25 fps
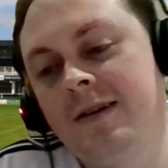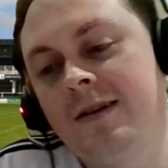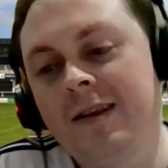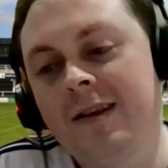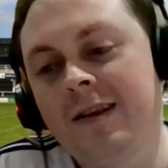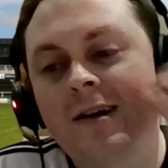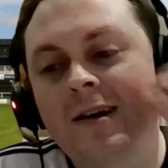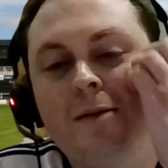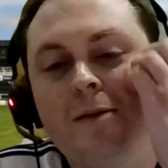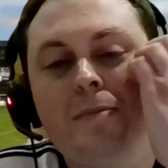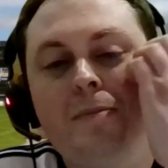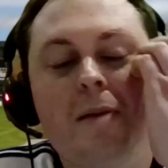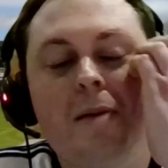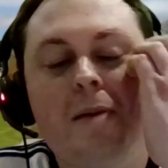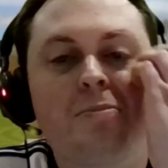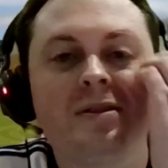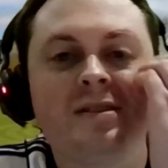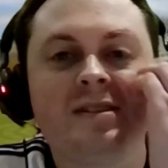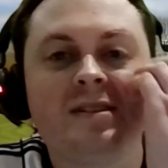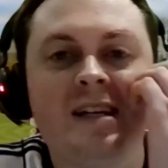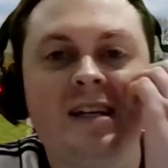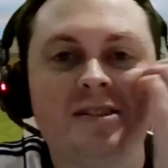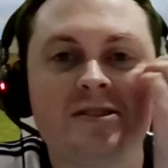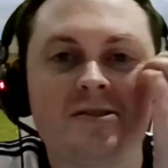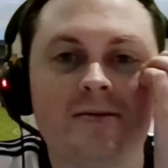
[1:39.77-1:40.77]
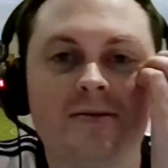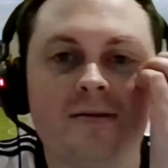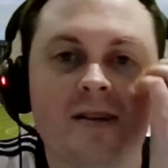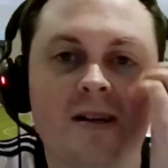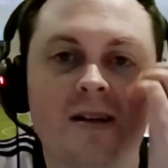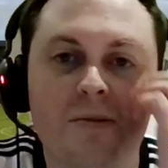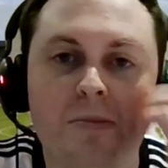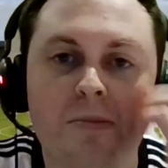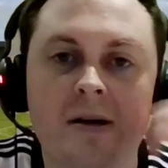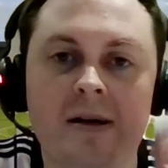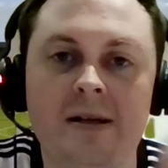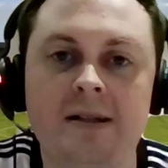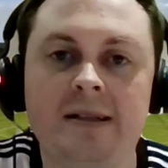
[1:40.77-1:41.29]
like a man possessed,
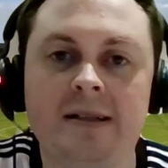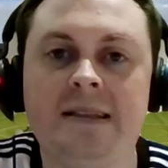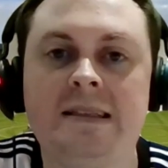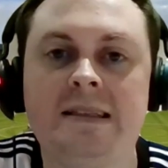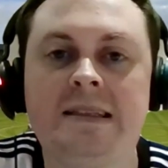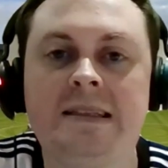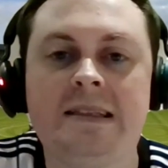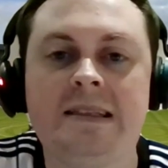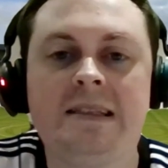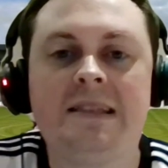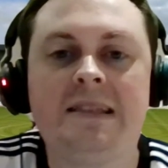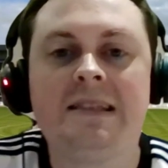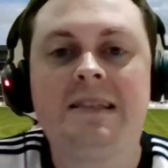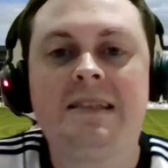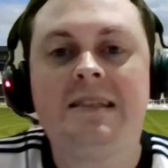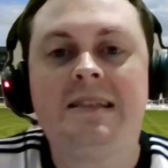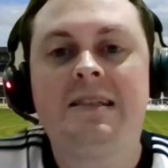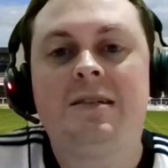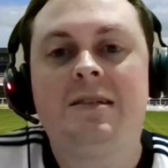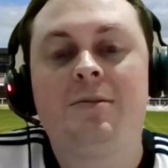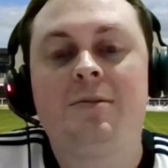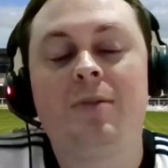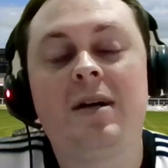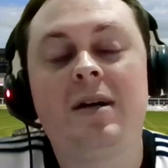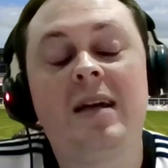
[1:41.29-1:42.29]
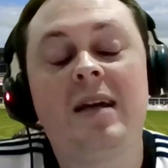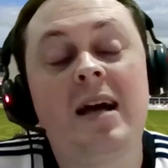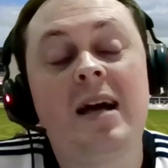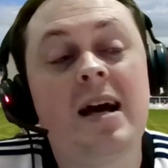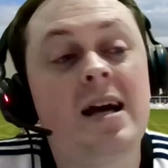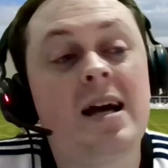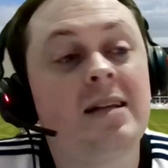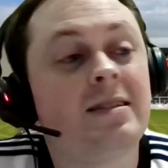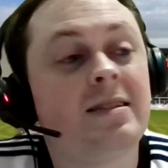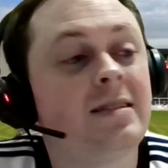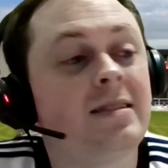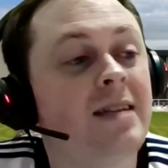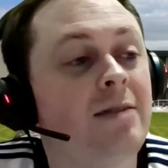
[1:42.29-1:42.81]
really. But
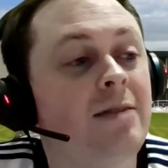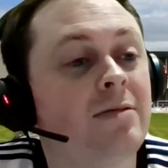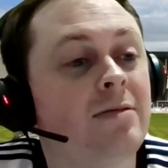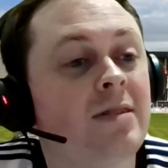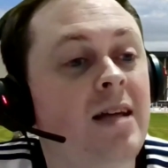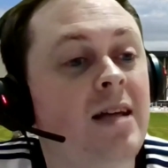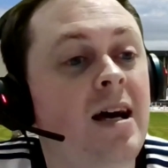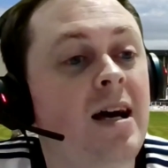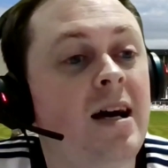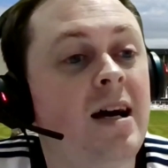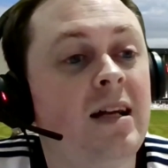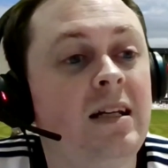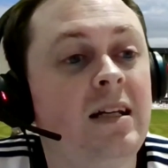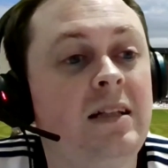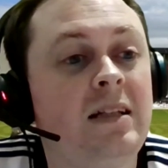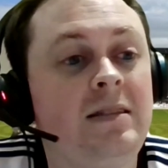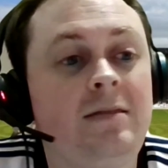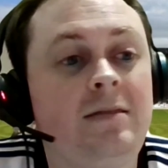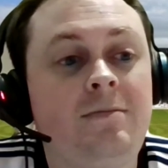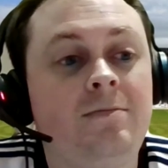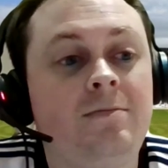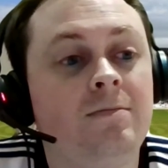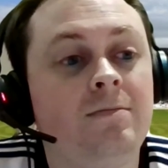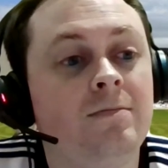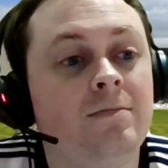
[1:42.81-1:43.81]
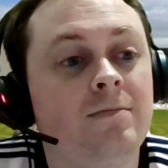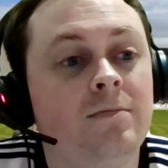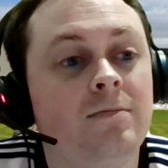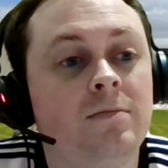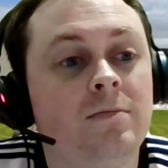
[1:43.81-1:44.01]
yeah, so that was that, and then